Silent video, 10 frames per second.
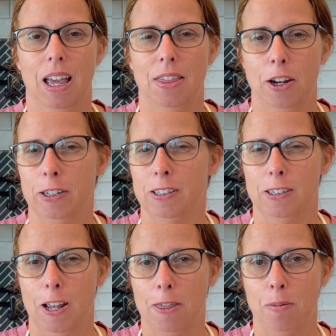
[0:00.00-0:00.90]
There is
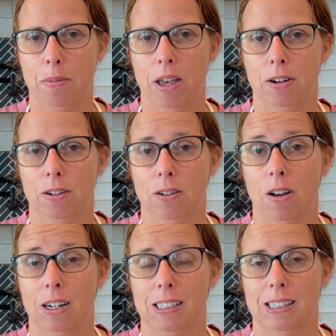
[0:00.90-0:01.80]
nothing better
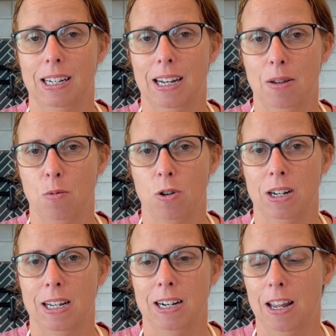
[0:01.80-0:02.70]
on a Sunday
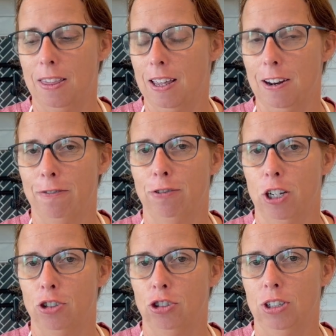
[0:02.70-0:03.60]
morning than a
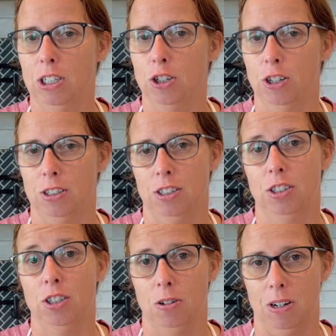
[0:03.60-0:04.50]
freshly cooked
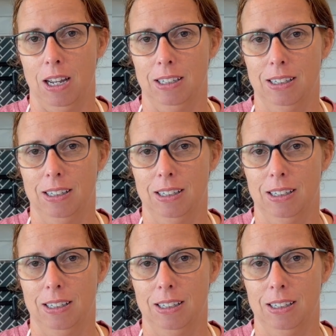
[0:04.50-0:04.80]
donut.